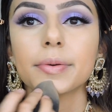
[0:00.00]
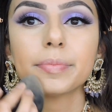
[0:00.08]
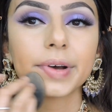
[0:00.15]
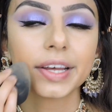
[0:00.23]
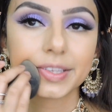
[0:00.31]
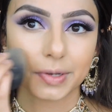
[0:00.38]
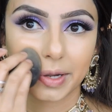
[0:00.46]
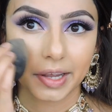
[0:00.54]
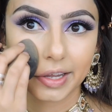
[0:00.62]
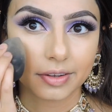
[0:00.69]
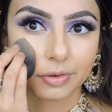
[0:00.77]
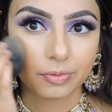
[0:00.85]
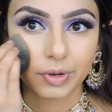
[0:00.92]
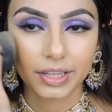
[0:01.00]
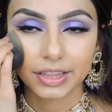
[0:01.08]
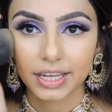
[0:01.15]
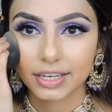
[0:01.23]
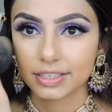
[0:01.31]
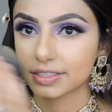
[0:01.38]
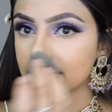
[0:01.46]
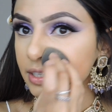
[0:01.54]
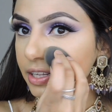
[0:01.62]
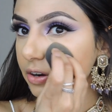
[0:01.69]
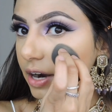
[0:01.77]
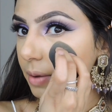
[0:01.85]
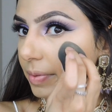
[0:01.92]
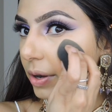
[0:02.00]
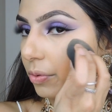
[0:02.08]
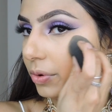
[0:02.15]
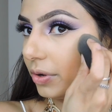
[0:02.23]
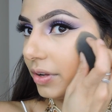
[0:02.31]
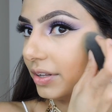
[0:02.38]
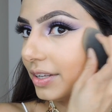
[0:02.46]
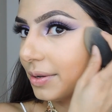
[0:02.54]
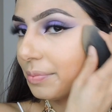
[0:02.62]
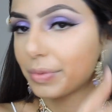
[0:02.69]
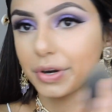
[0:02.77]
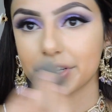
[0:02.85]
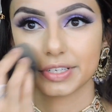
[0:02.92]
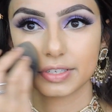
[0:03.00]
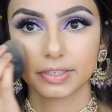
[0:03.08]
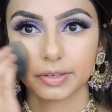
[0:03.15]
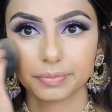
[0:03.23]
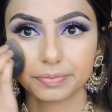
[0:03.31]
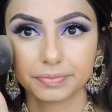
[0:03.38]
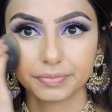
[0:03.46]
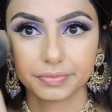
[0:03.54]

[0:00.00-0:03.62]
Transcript: But it's okay. When things clear up I will purchase them.